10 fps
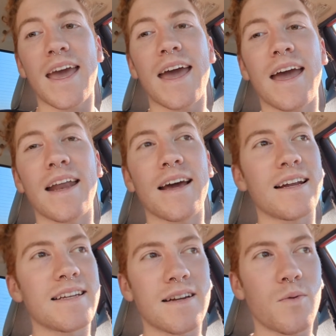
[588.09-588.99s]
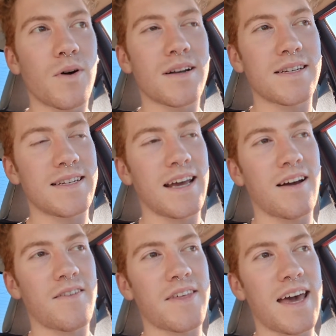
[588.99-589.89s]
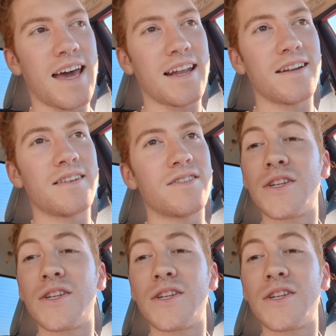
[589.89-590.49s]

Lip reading: and I didn't want to take off the head.